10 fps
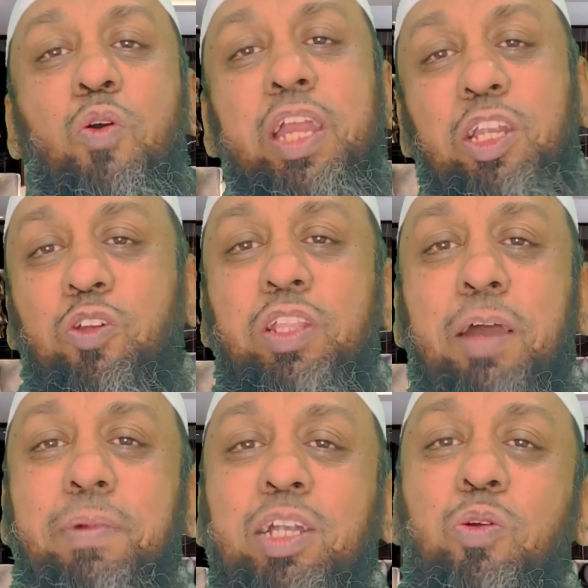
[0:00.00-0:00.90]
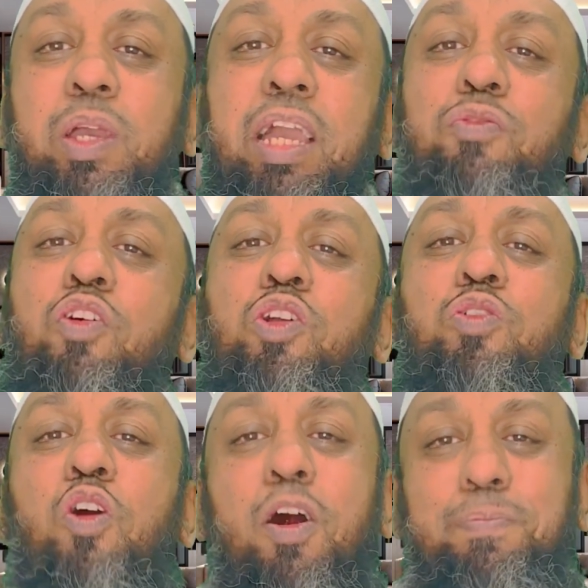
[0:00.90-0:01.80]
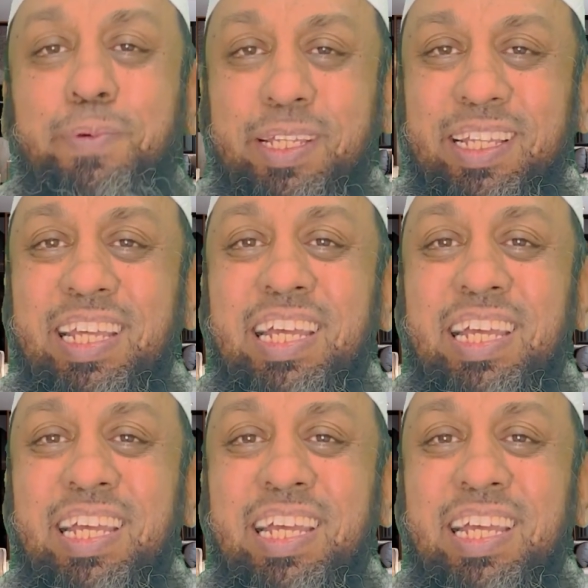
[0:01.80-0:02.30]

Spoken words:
going to them and doing a photo op